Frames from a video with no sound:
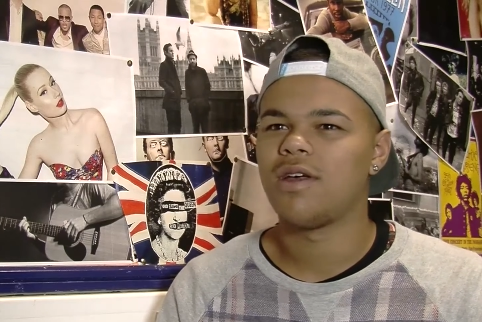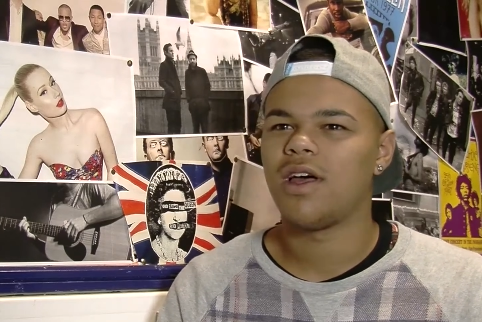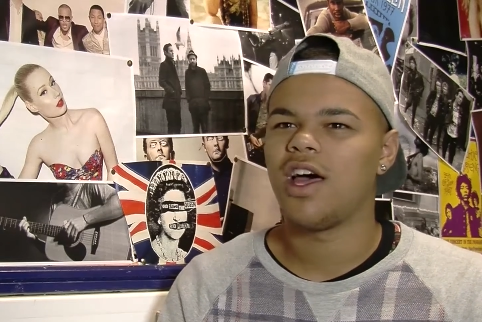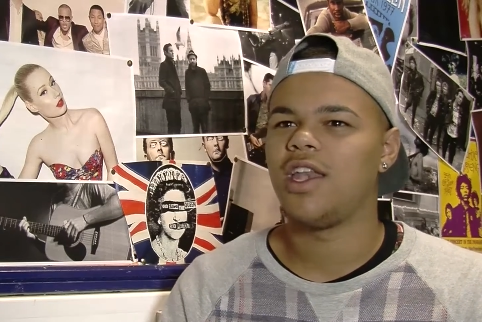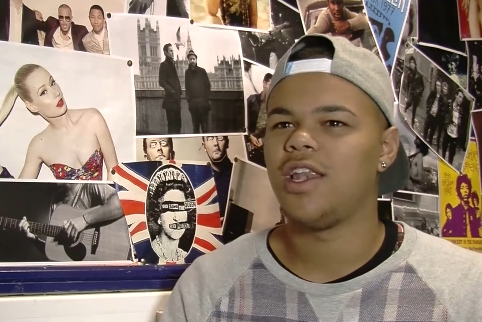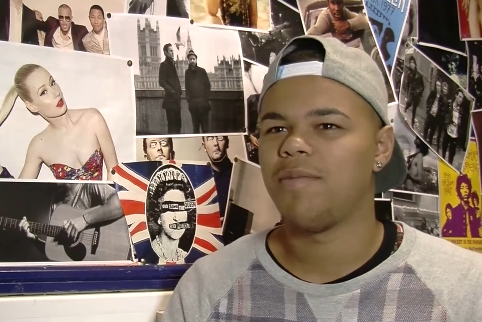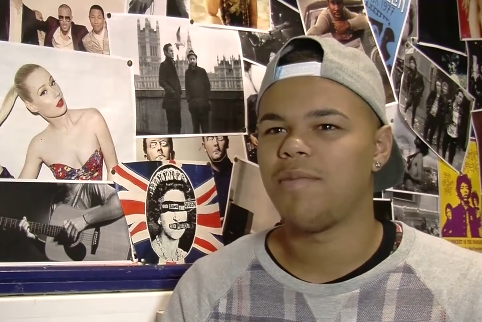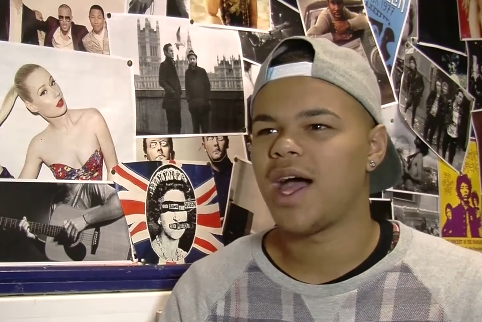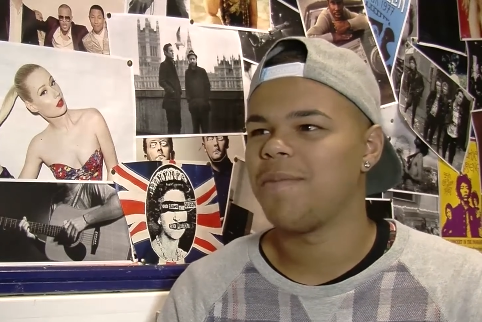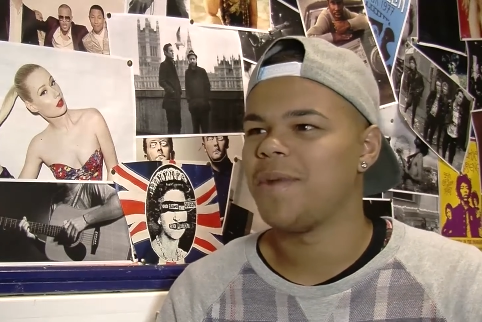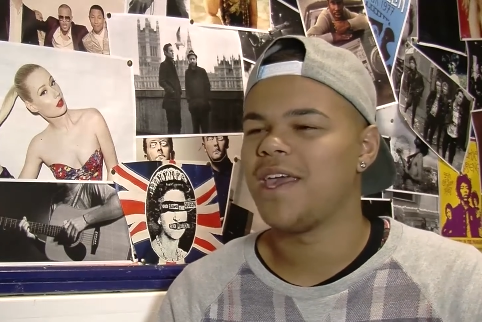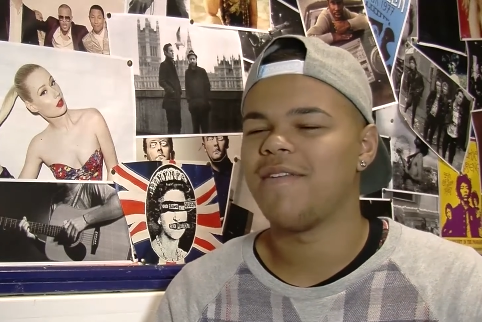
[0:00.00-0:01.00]
Speaker 1: and it
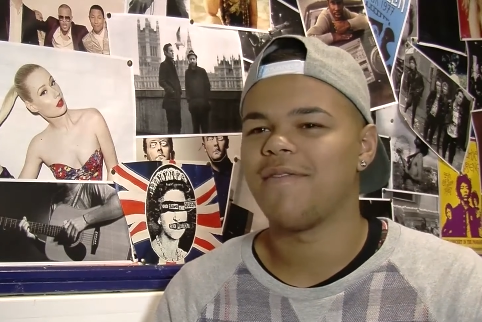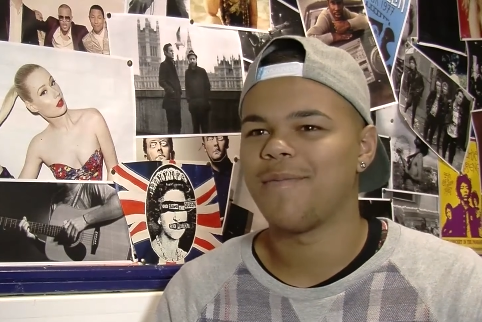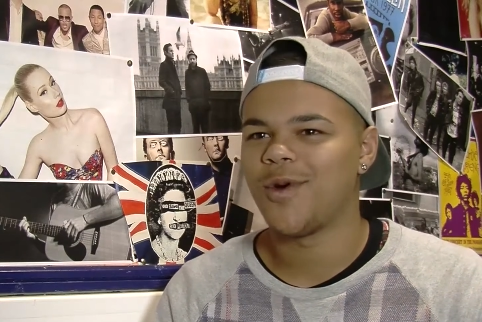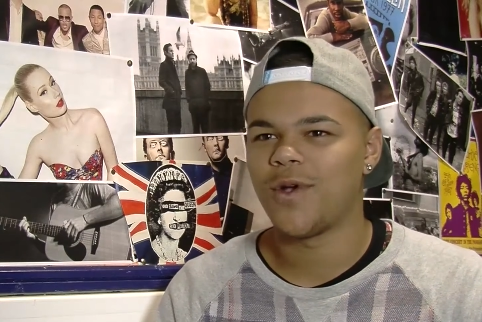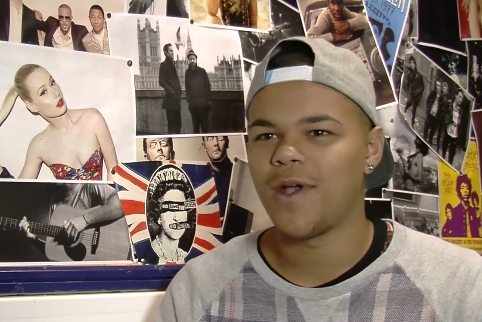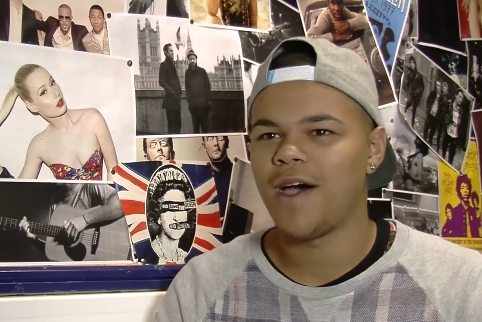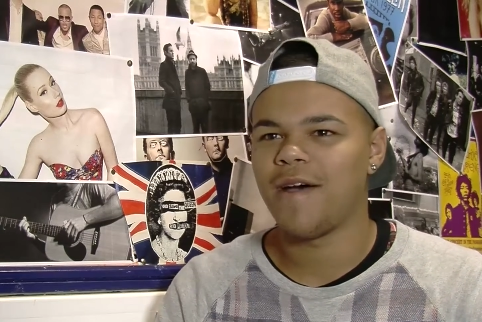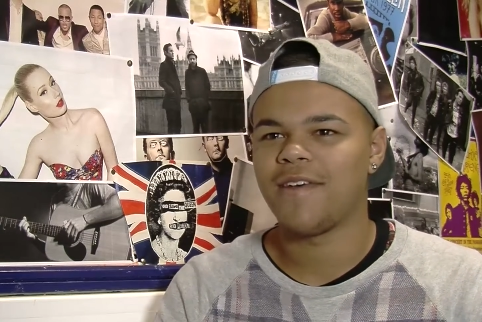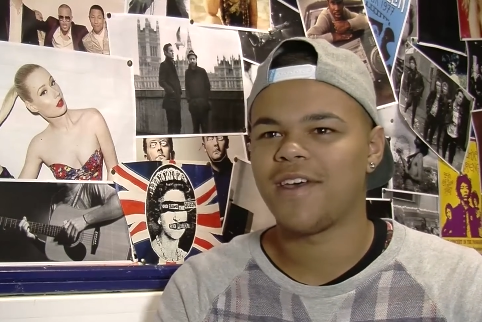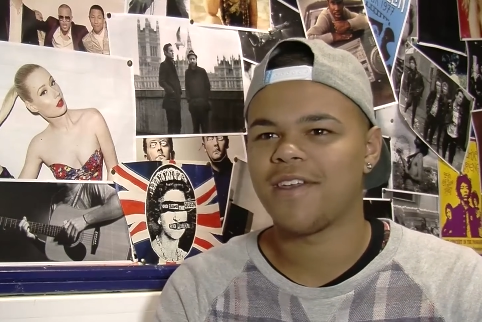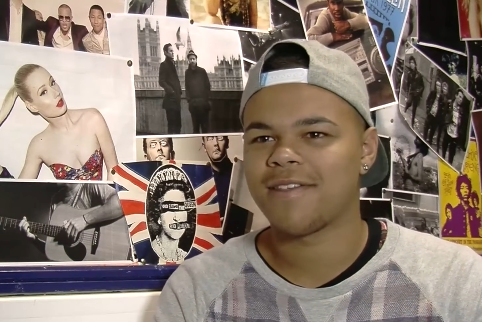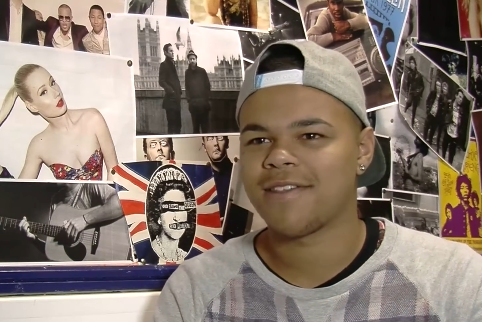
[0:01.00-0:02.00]
made me even more
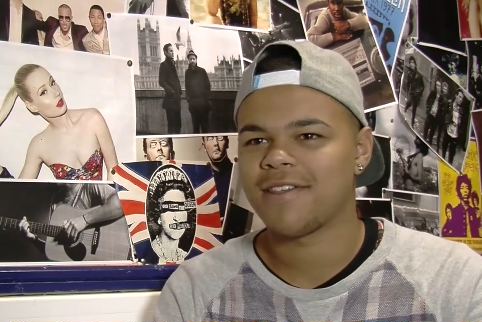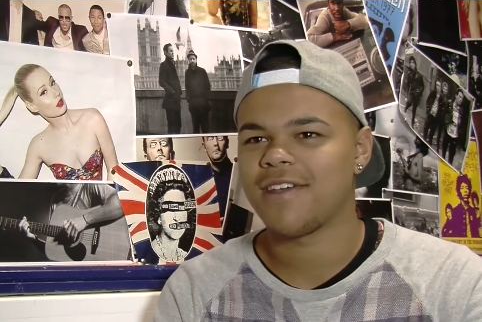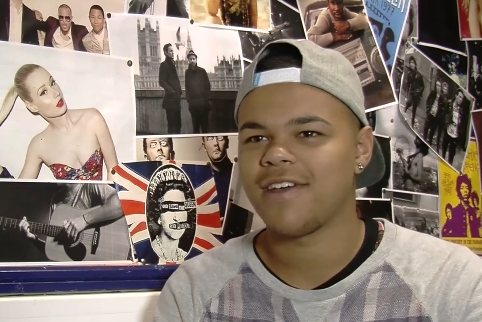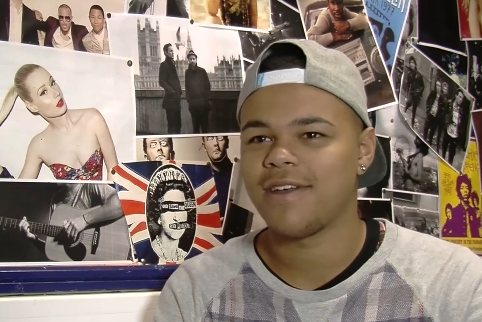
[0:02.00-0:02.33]
nervous.